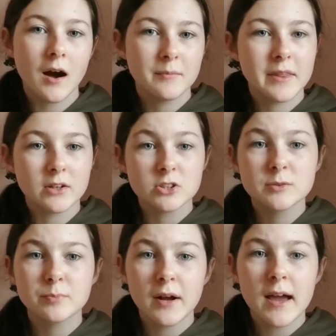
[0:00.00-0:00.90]
their
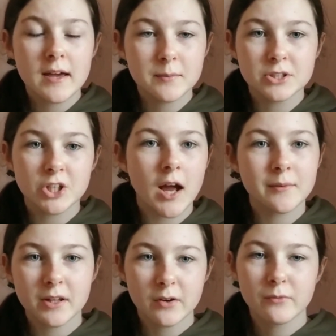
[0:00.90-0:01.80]
spray, which I
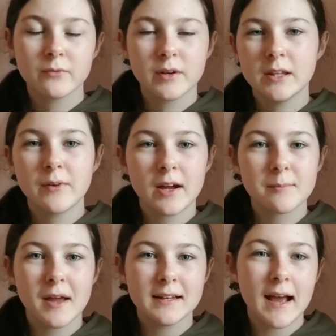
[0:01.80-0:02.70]
really
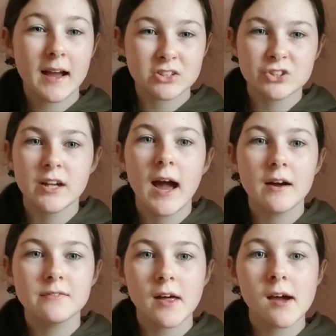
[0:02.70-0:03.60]
recommend. I actually
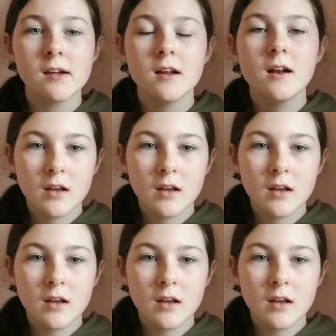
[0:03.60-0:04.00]
have that.